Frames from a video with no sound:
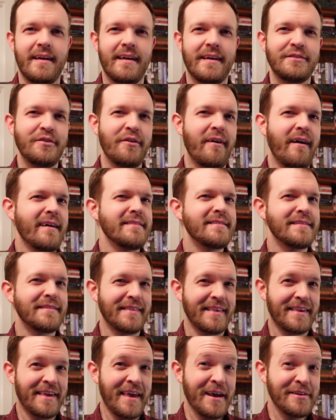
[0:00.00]
So, as is
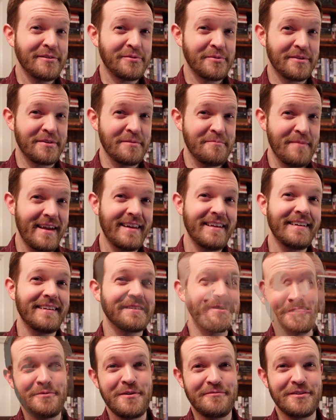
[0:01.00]
the case with
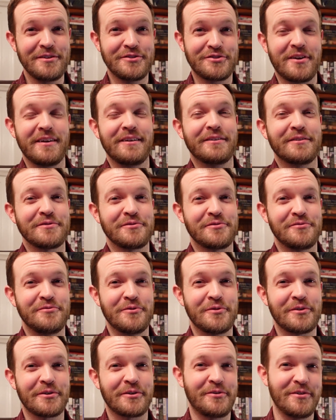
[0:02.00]
many movie trailers
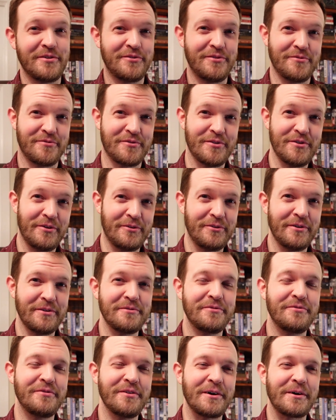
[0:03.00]
for Christopher
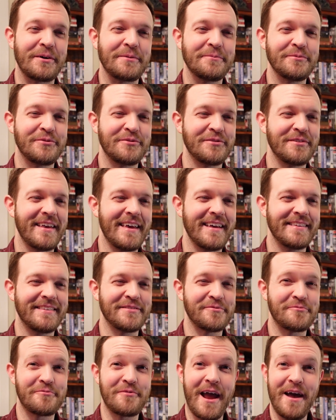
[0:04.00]
Nolan films,
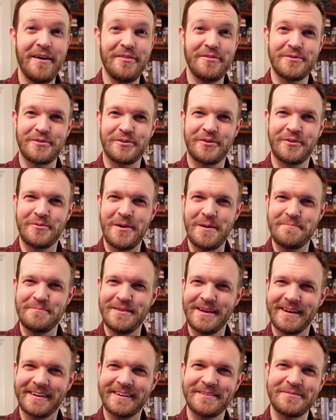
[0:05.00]
it's rather
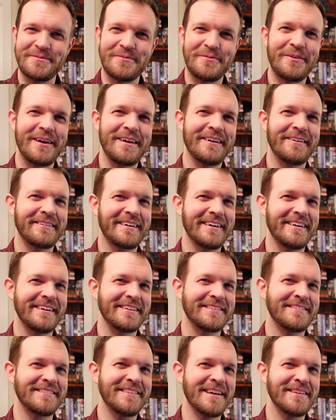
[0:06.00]
cryptic. We don't get
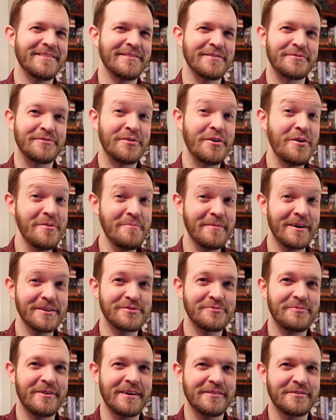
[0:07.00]
a sense of too
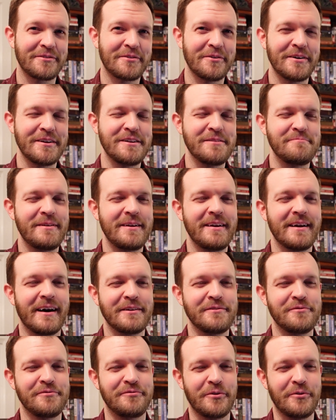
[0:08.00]
much what is going to be
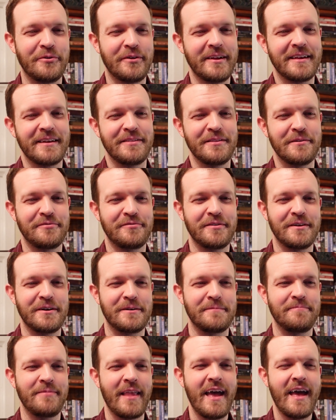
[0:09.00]
unfolding in the
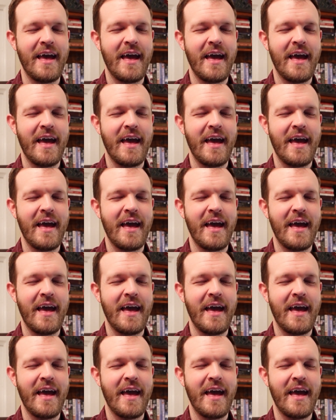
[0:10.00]
film.